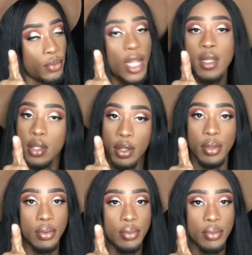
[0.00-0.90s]
Thank
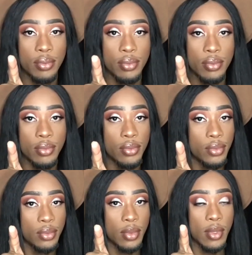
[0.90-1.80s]
you.
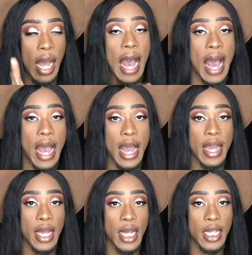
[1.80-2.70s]

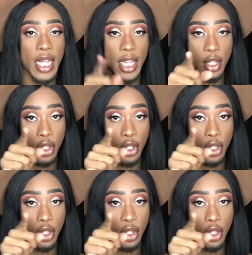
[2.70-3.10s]
I thank